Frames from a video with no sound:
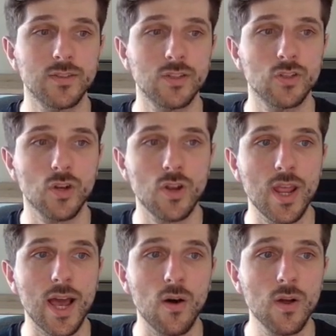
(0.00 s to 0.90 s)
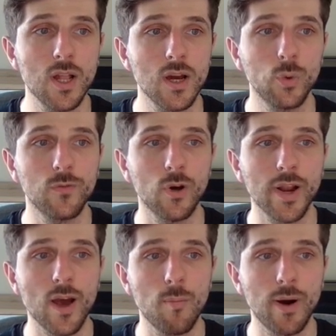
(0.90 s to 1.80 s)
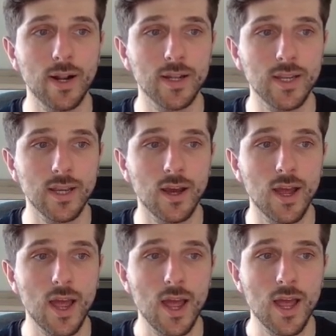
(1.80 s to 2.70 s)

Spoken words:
So now we've got our button here